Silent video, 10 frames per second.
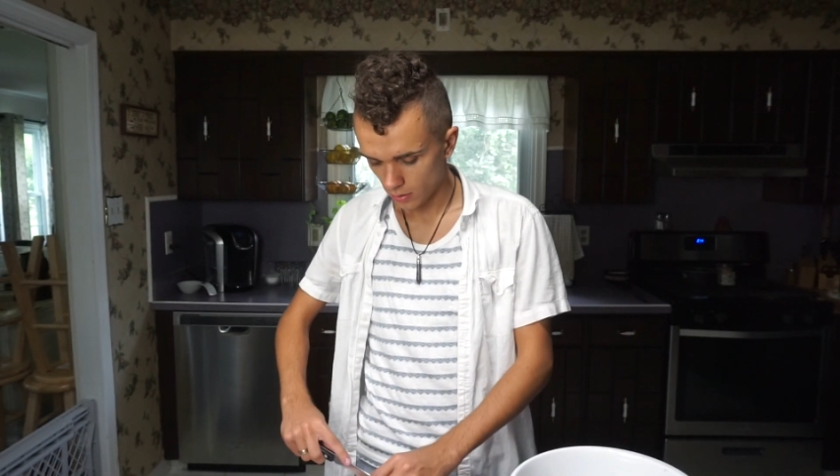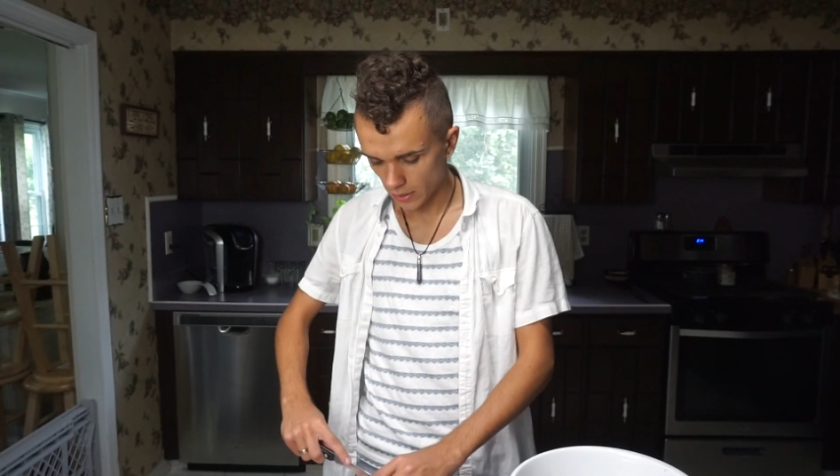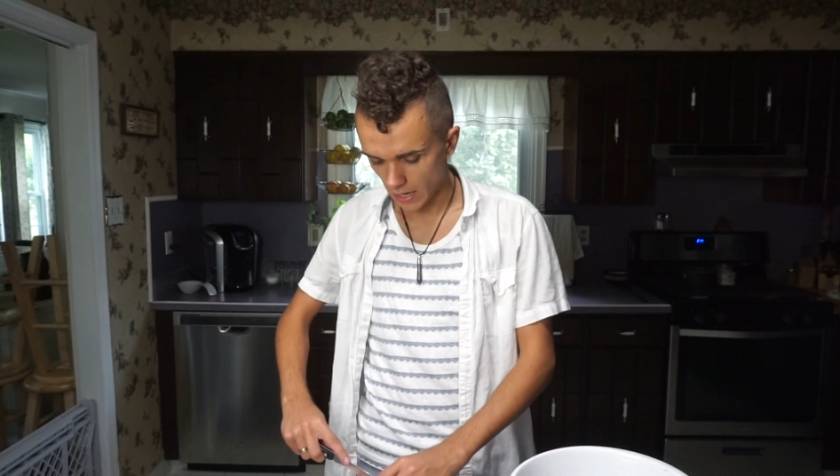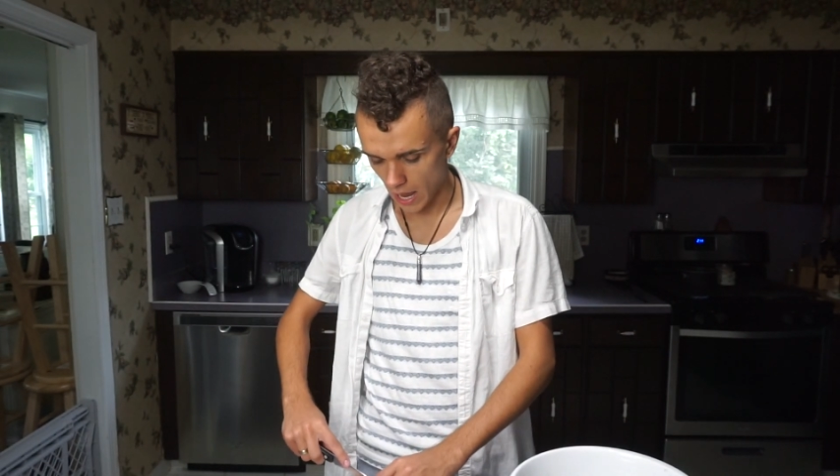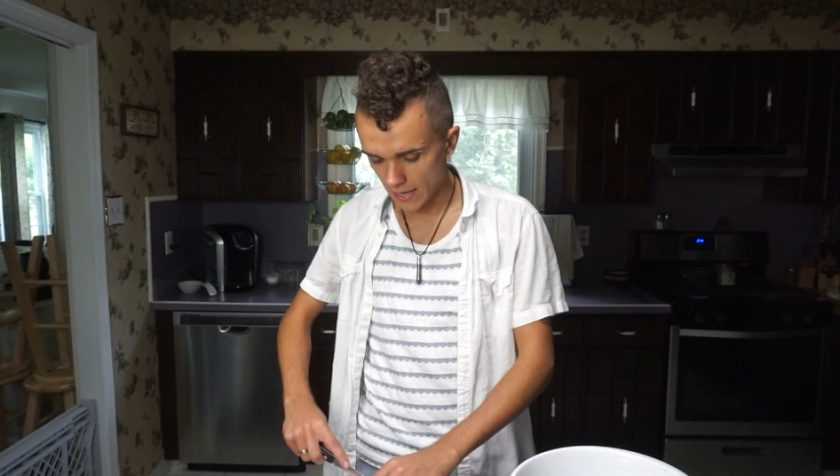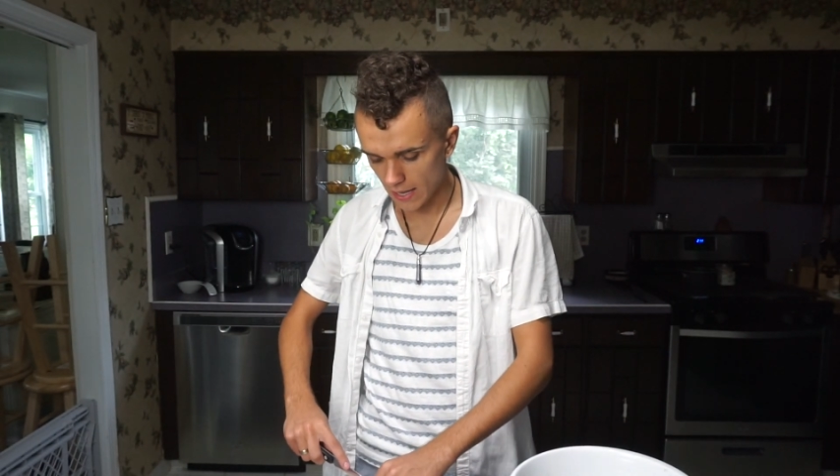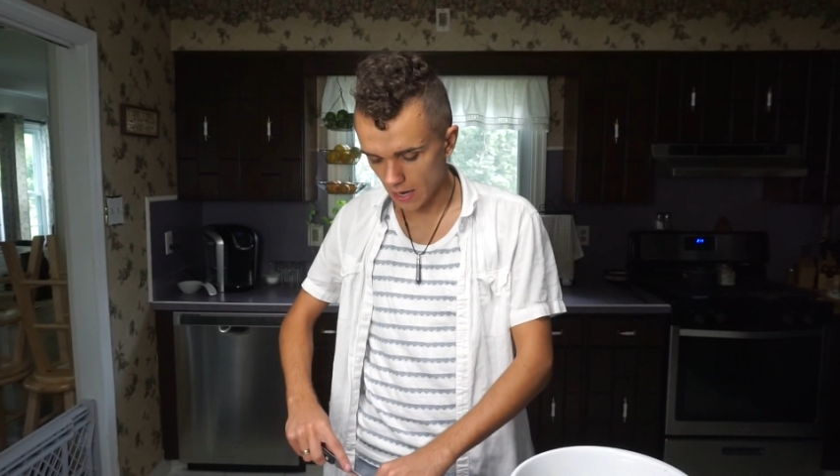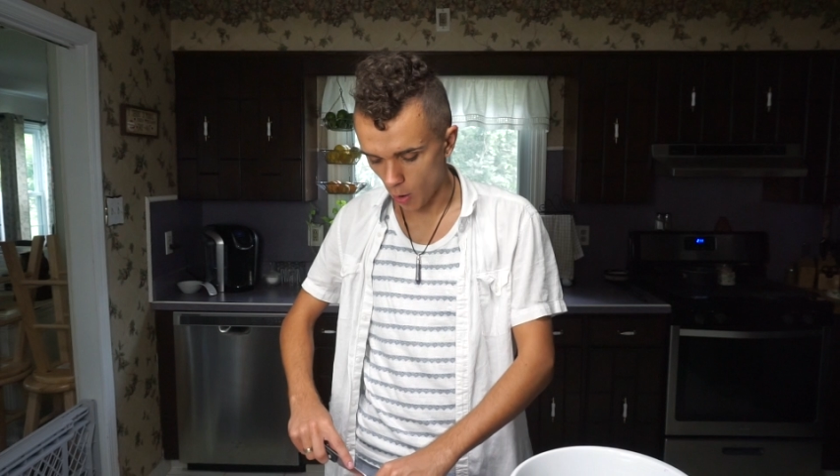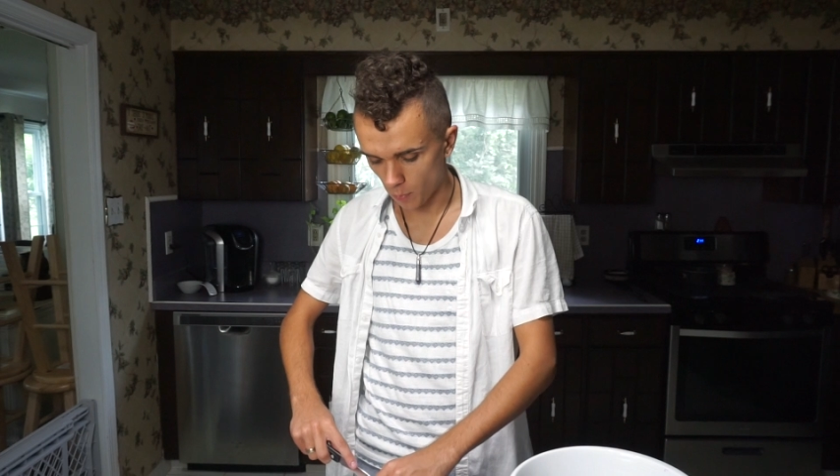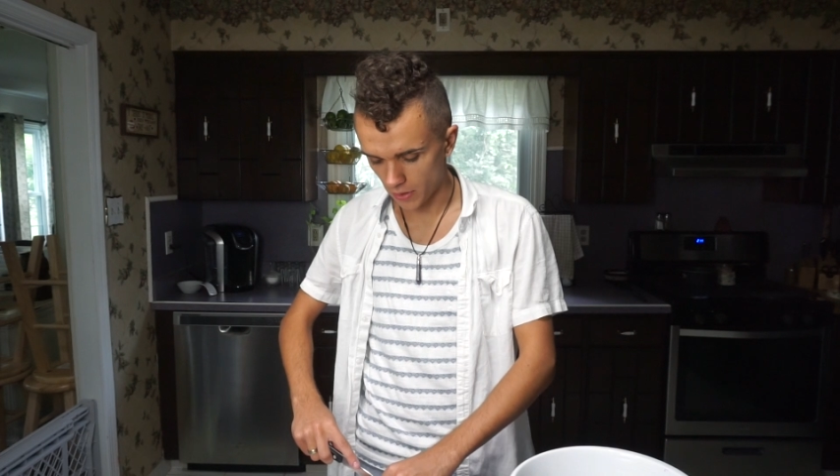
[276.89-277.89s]
like, I
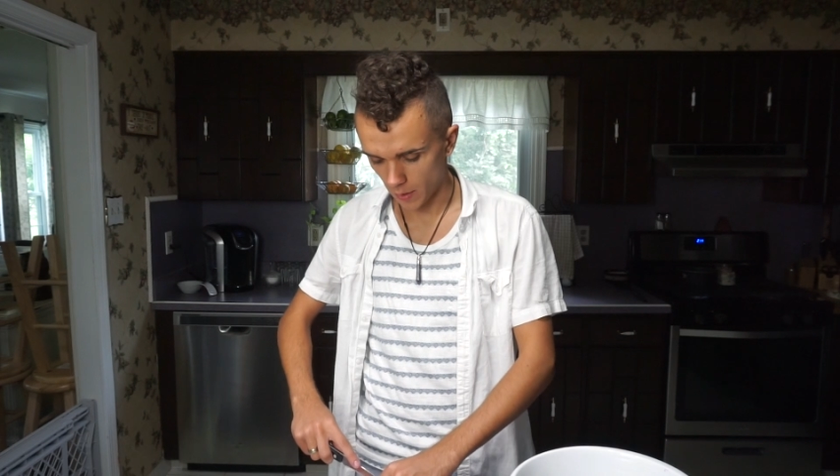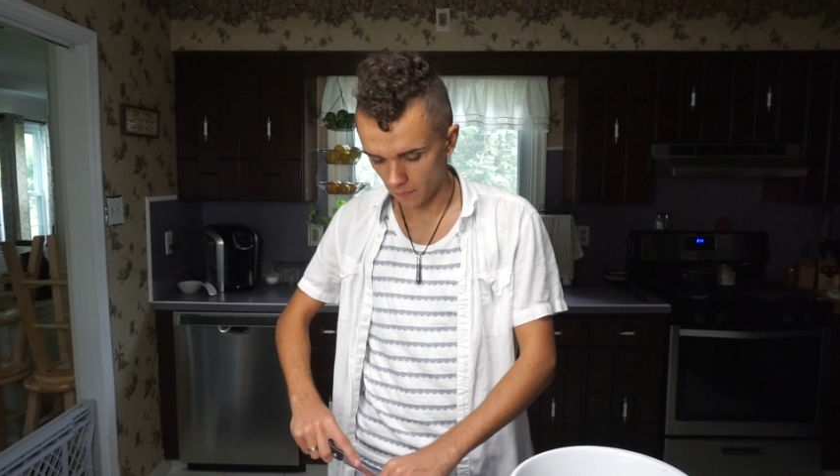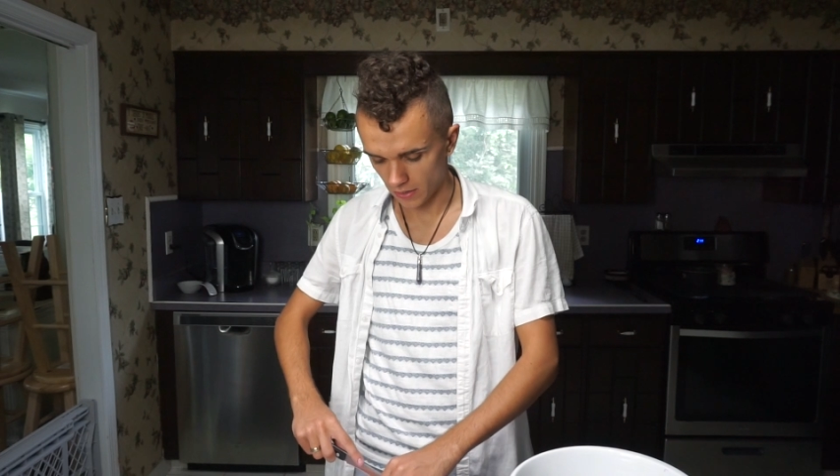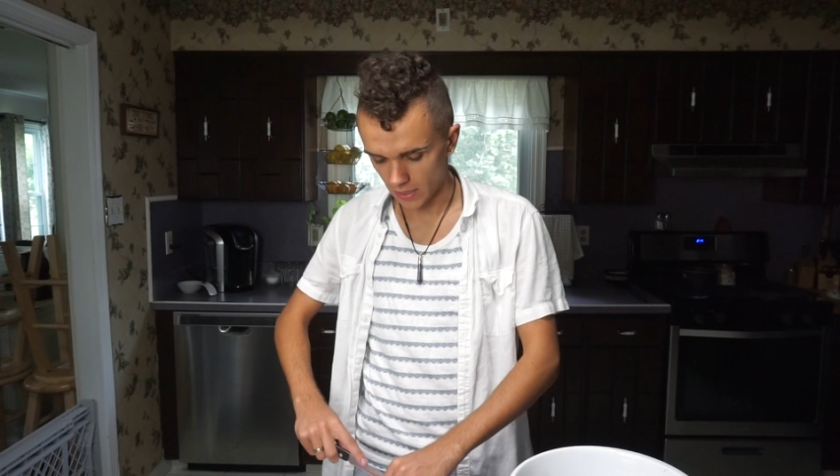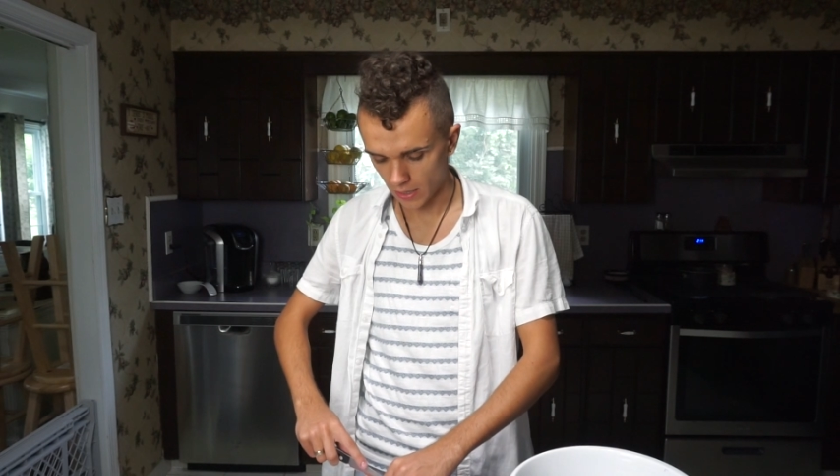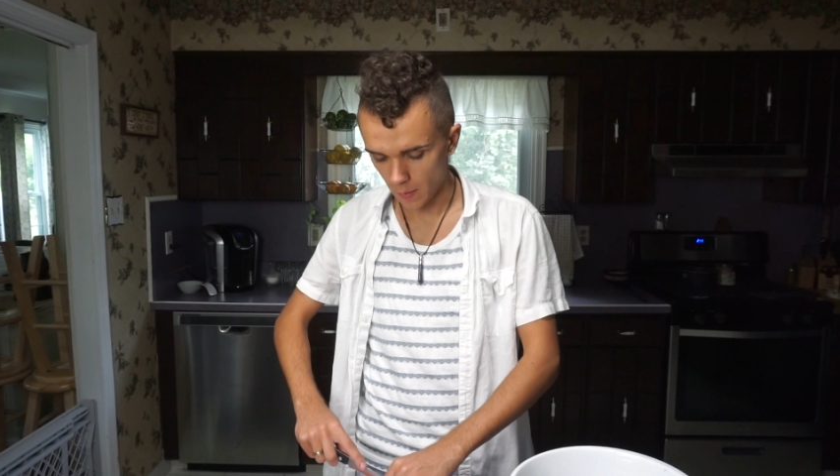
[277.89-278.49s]
can't help that I'm vegan.